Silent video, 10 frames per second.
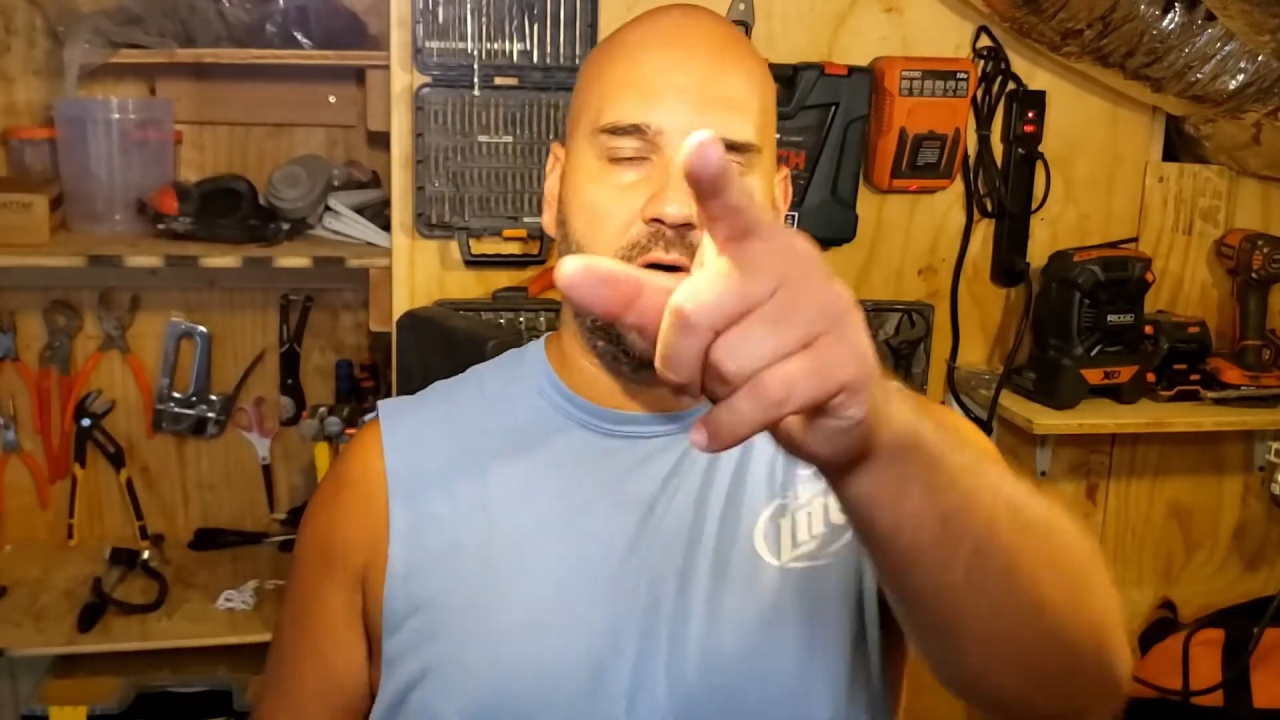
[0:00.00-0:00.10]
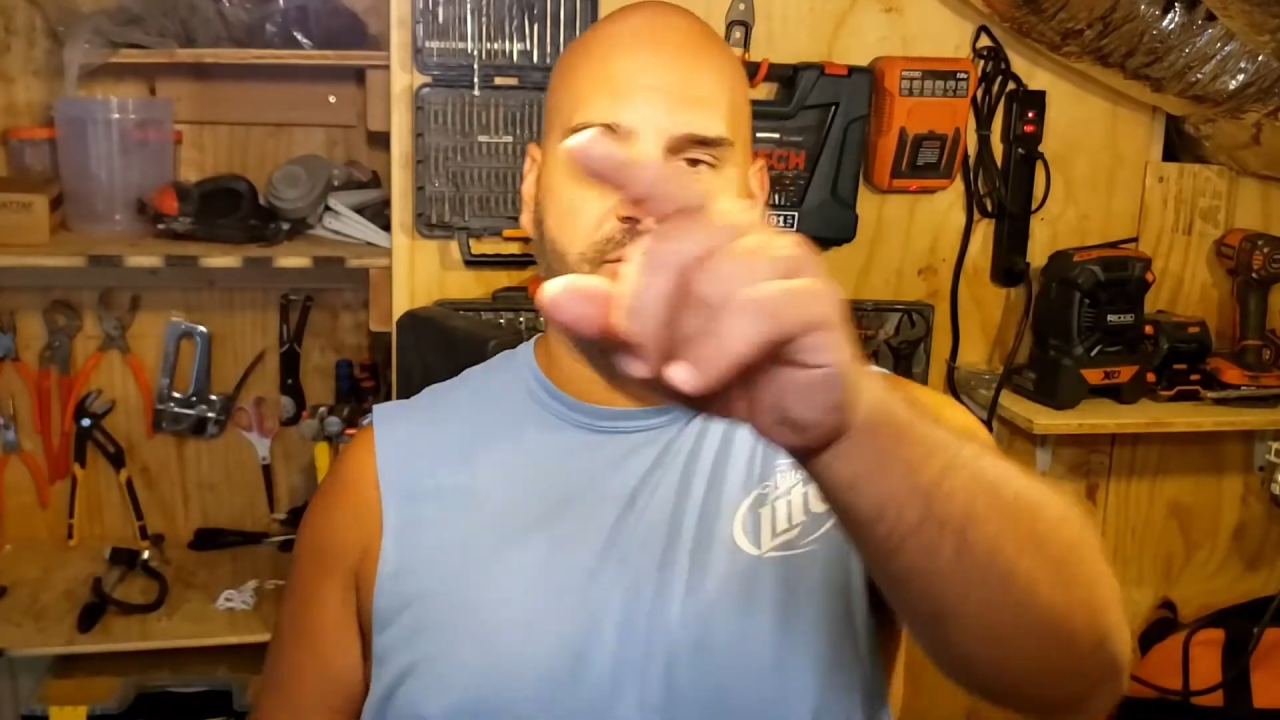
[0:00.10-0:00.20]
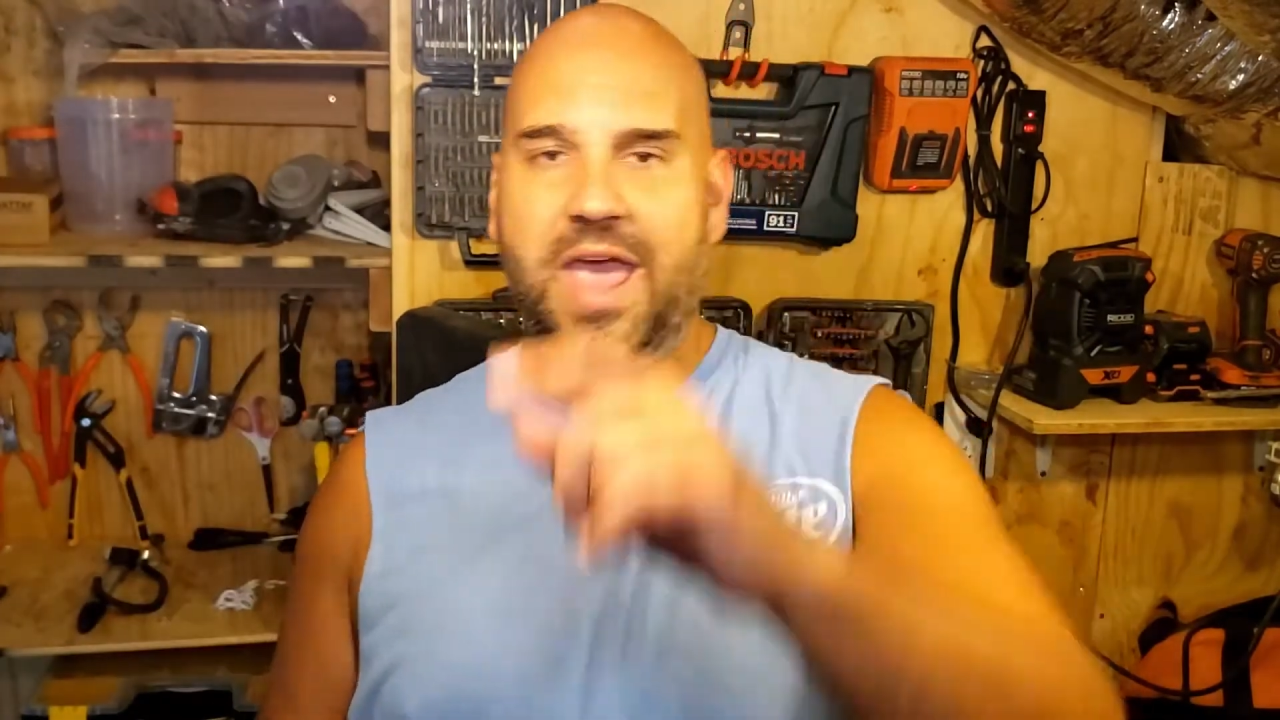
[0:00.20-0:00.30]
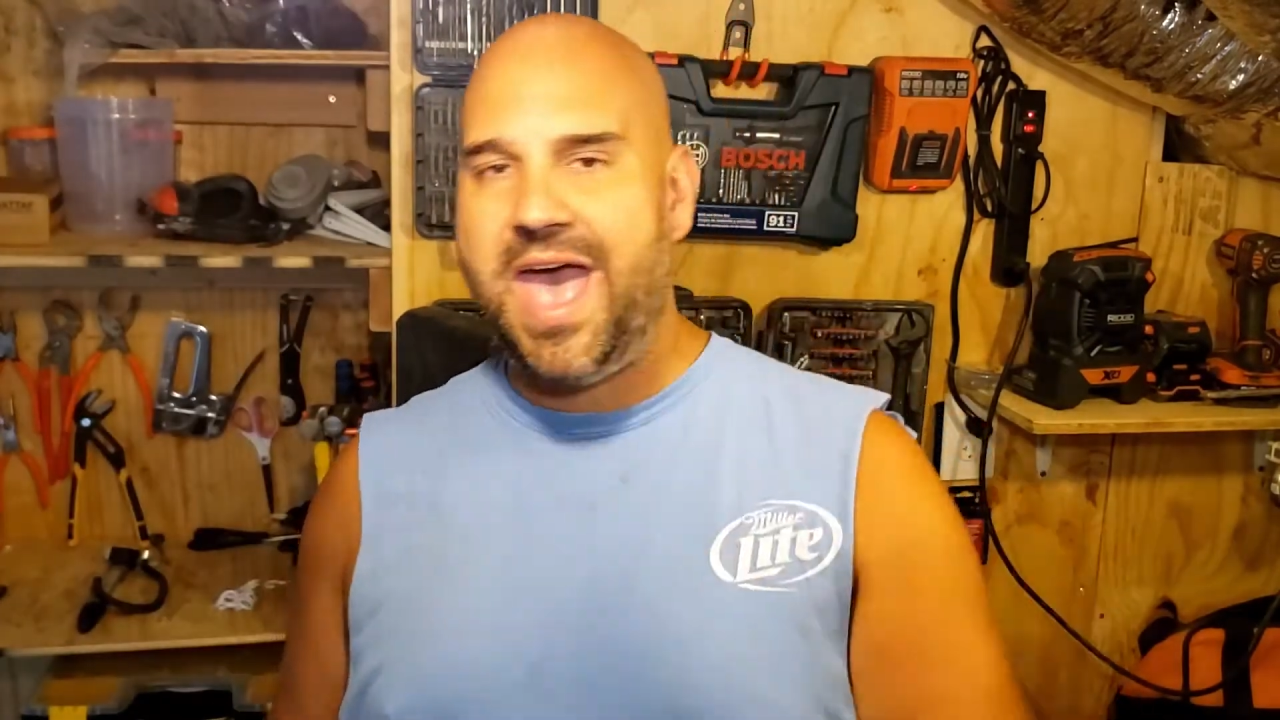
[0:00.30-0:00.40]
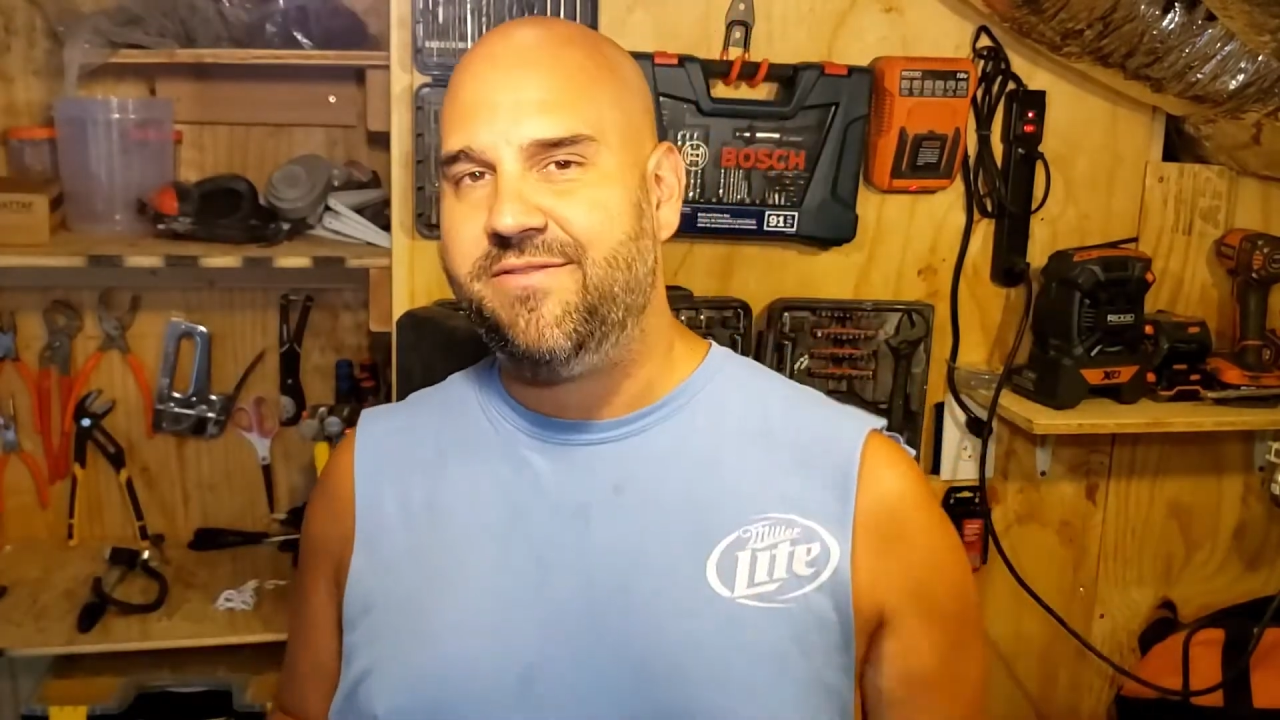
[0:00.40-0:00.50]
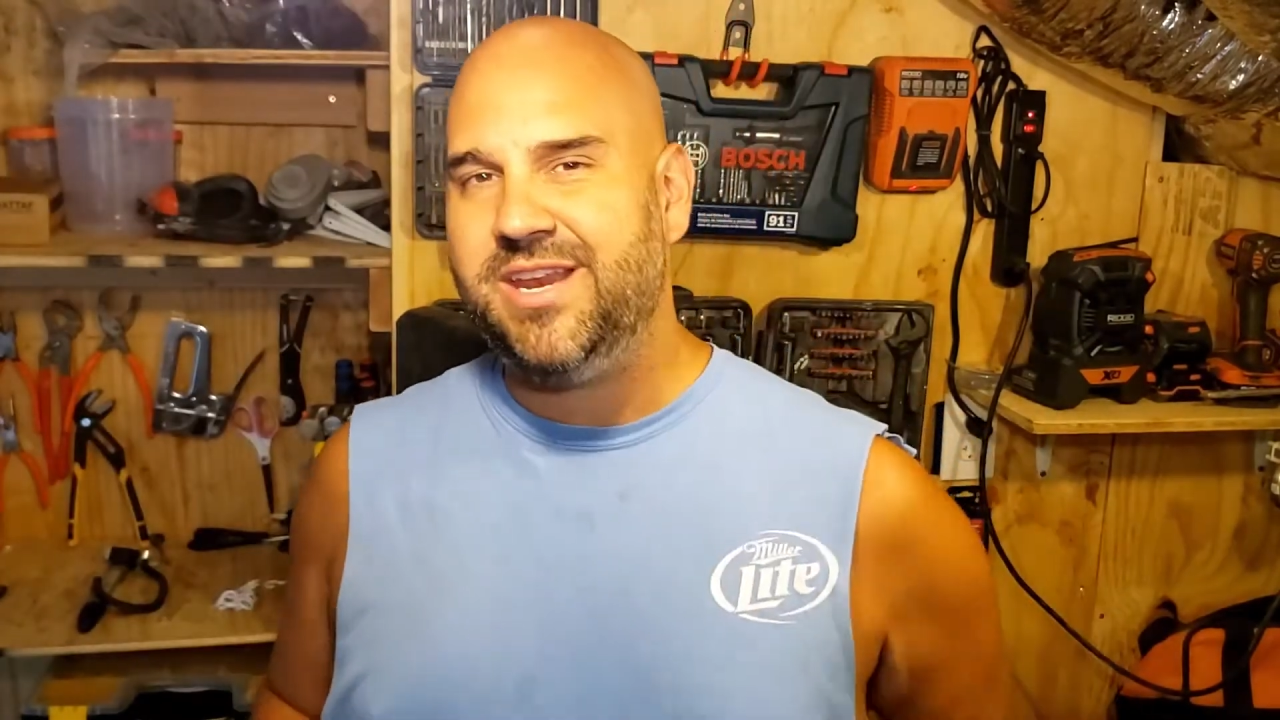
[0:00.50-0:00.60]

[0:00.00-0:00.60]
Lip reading: if you have